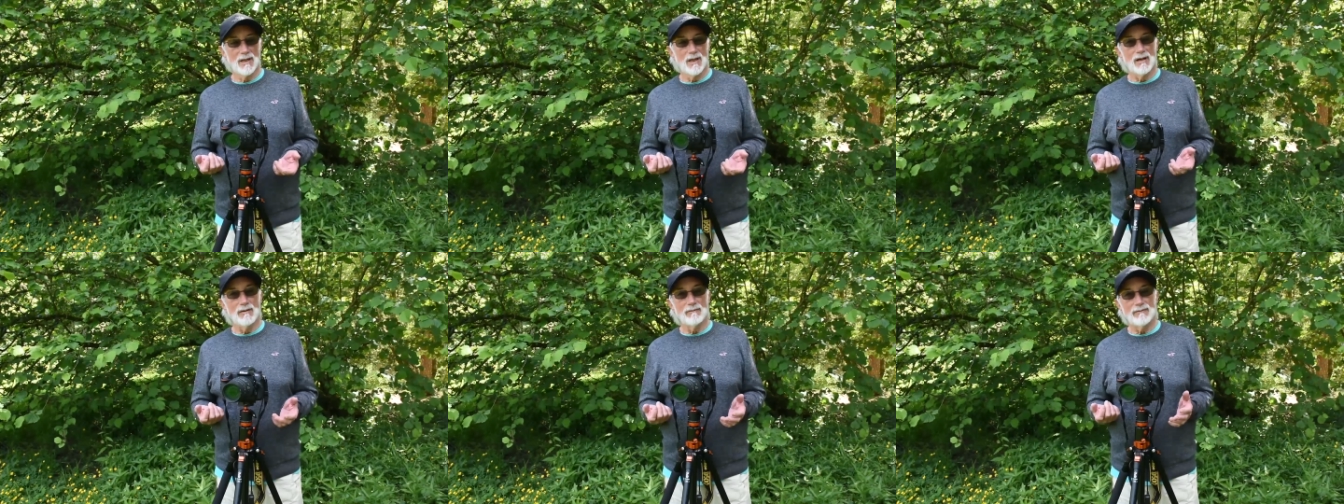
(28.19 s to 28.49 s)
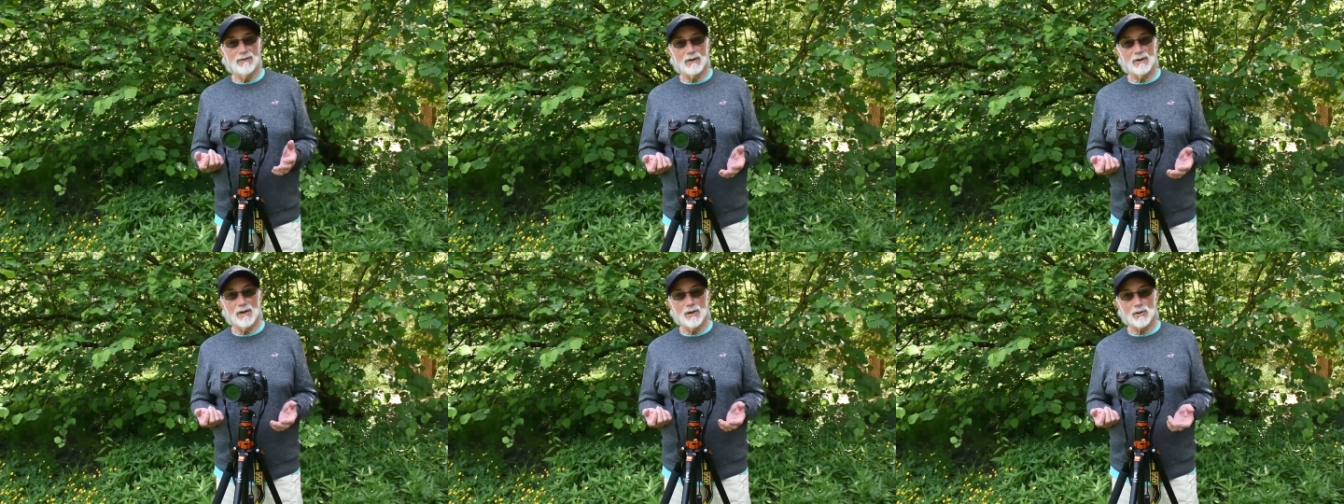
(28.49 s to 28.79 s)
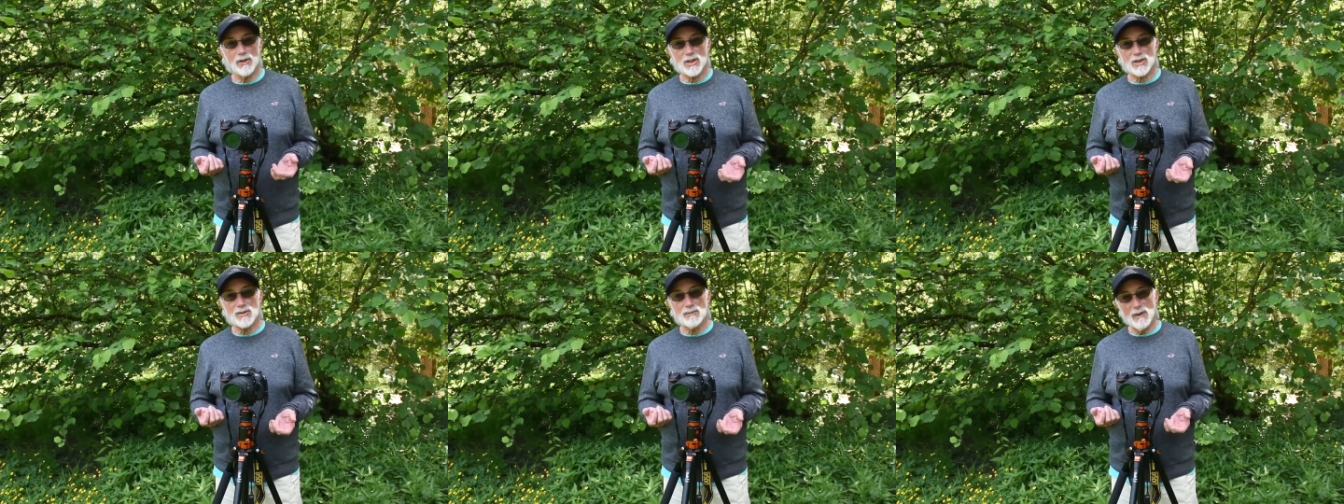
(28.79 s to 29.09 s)
And very
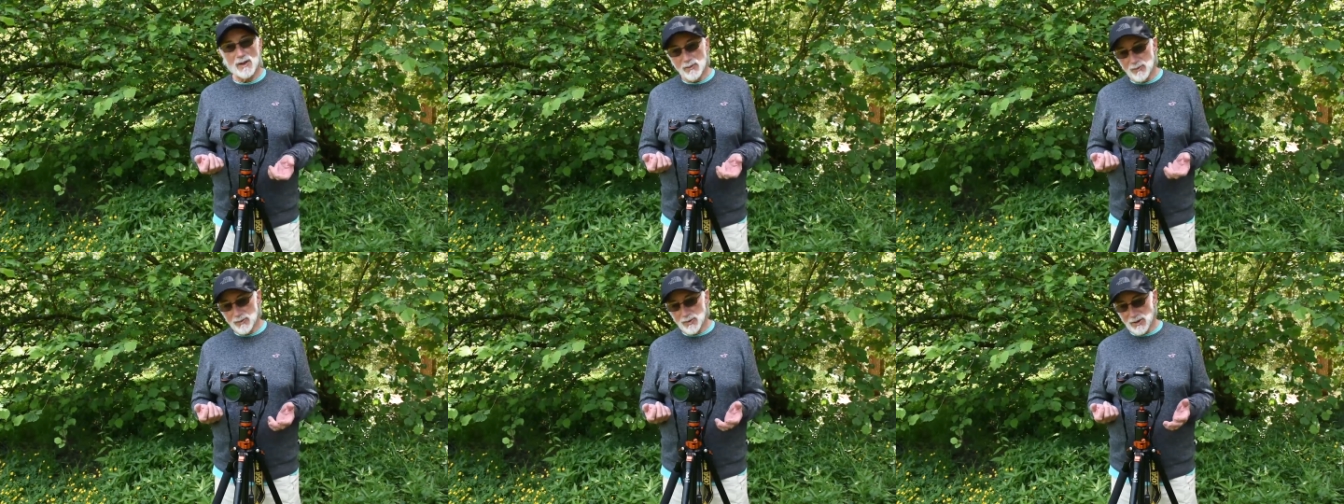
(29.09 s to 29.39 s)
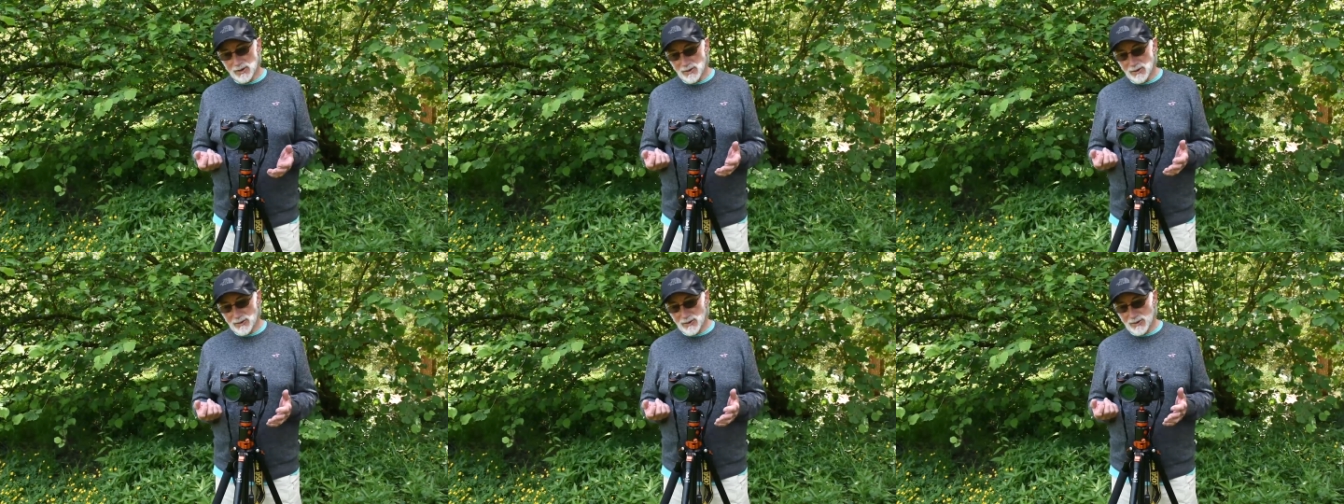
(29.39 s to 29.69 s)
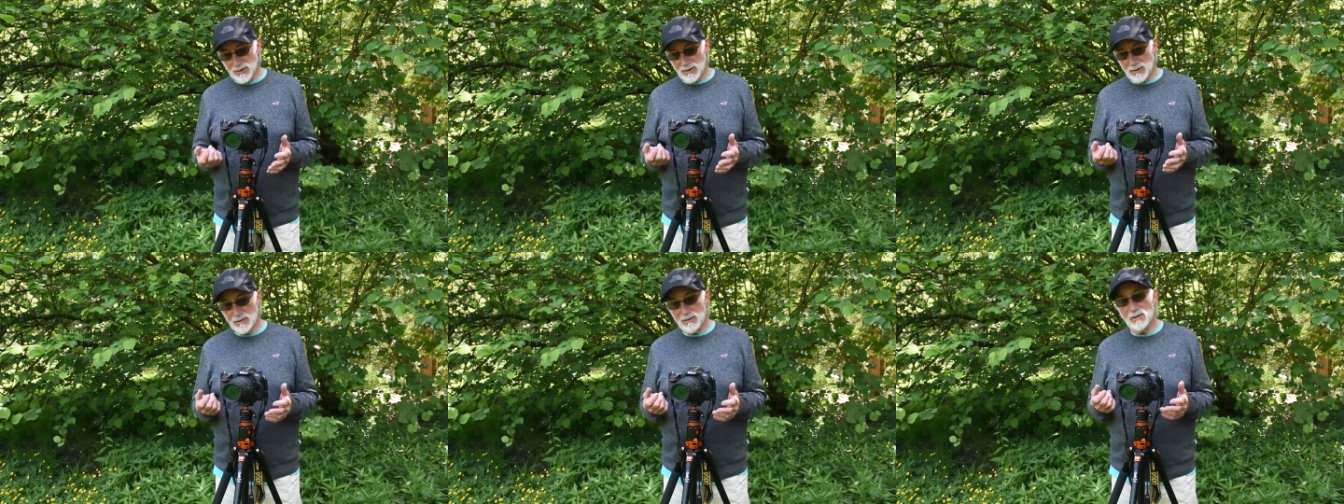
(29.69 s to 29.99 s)
long
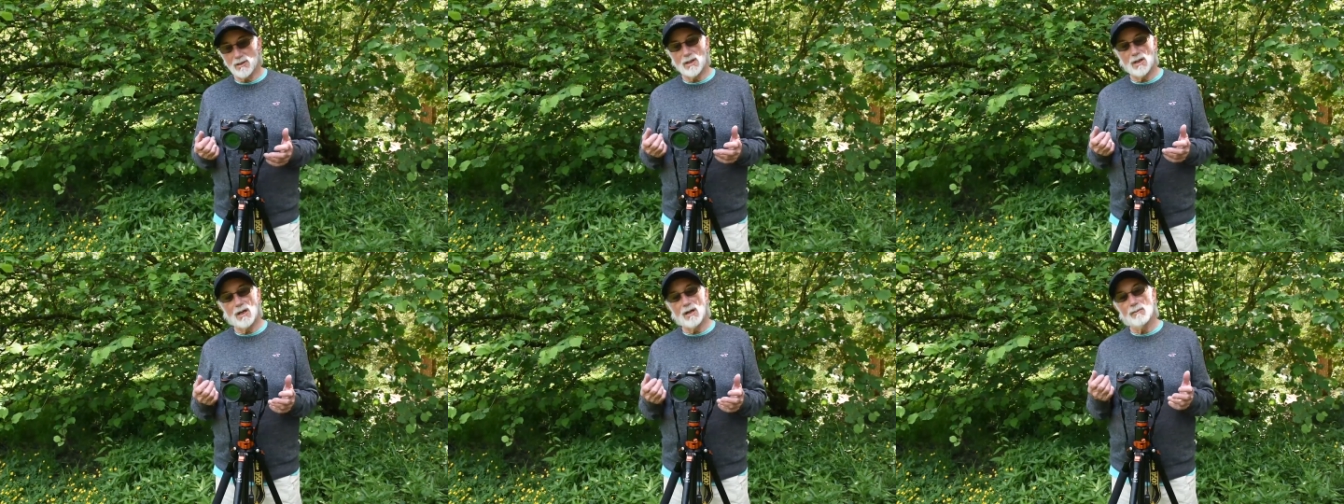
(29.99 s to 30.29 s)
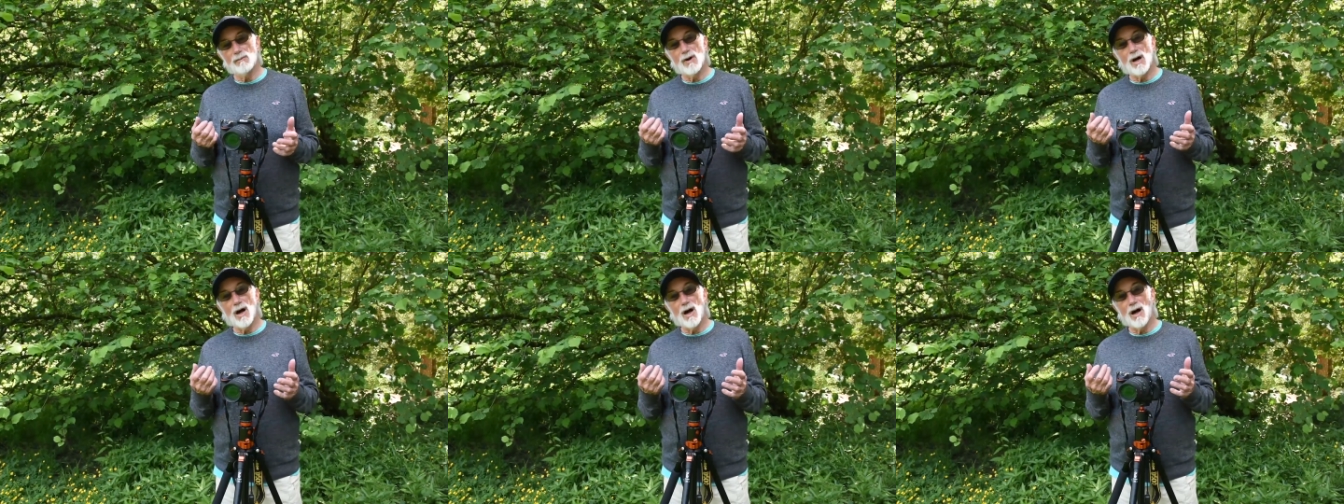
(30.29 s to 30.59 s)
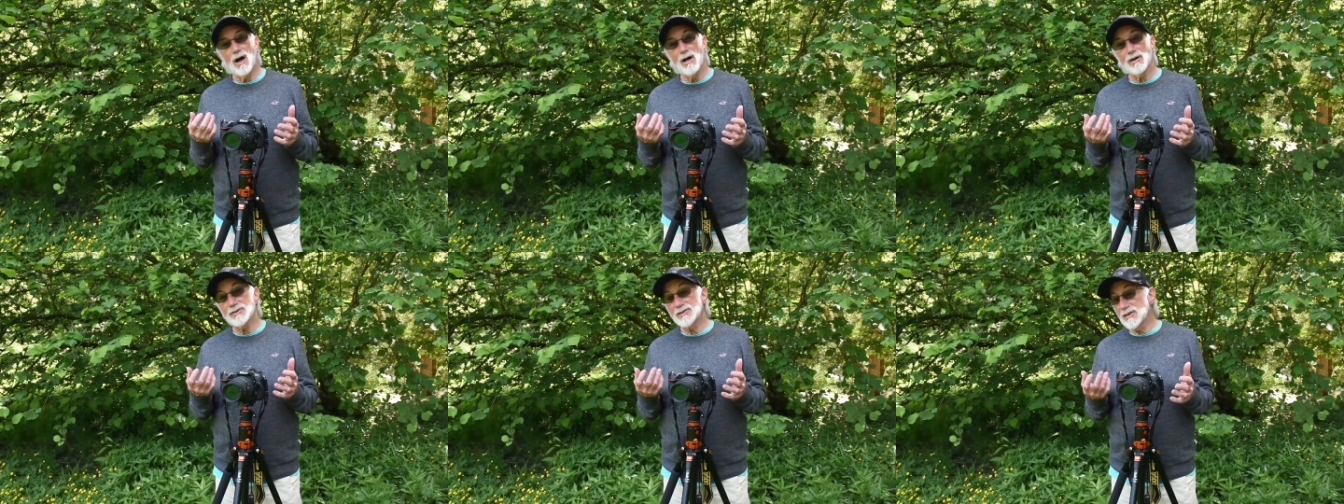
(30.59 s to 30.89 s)
exposures are